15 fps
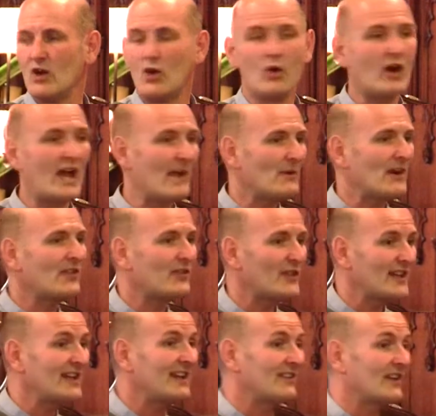Or am I
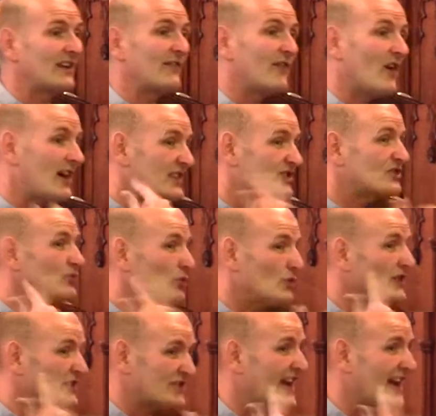thinking that if I sort
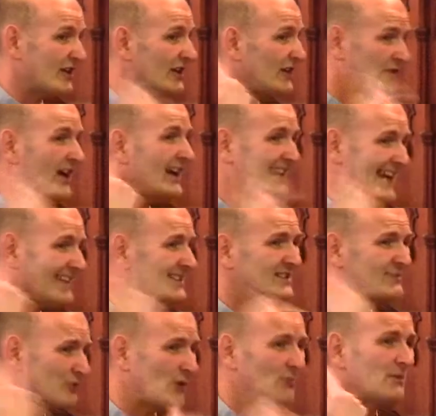this out, if I get this
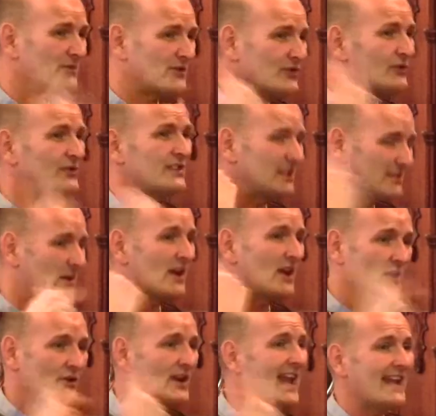problem sorted in my
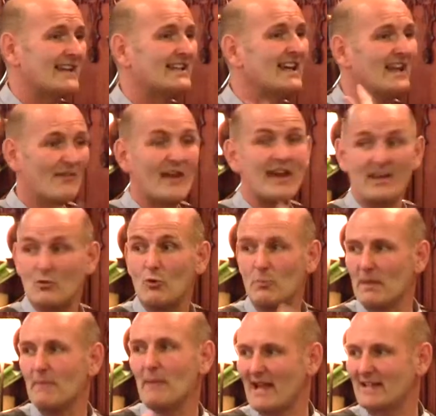own head, then it will
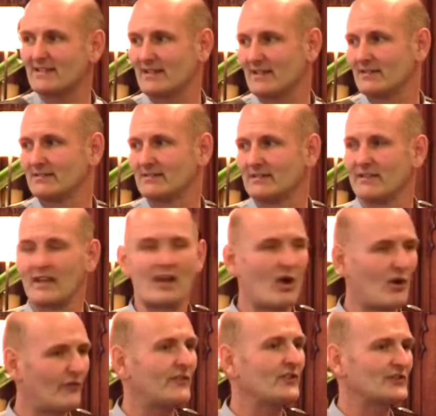be better? Then
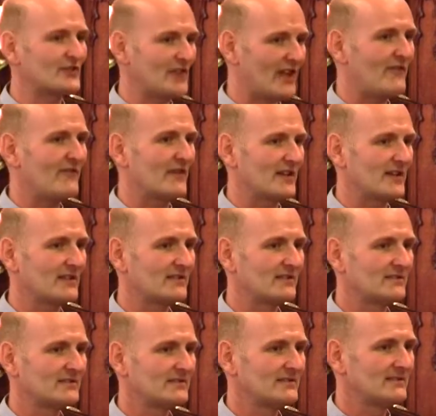I'll feel safer.
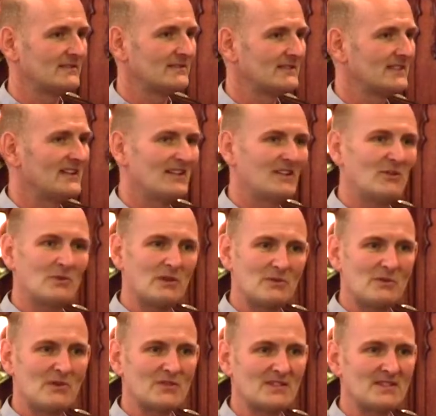You with
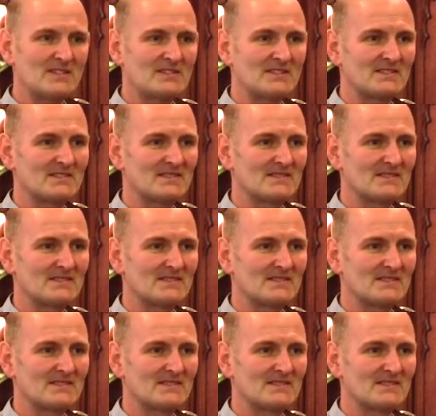me on this?